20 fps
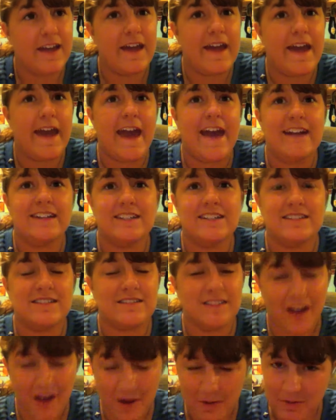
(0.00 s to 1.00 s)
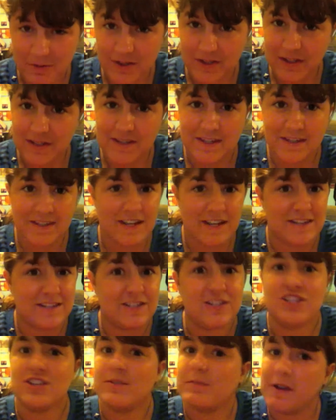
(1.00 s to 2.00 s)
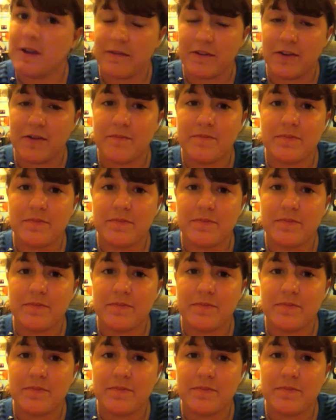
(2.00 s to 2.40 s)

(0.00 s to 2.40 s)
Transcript: and it's not really the nicest ship ever.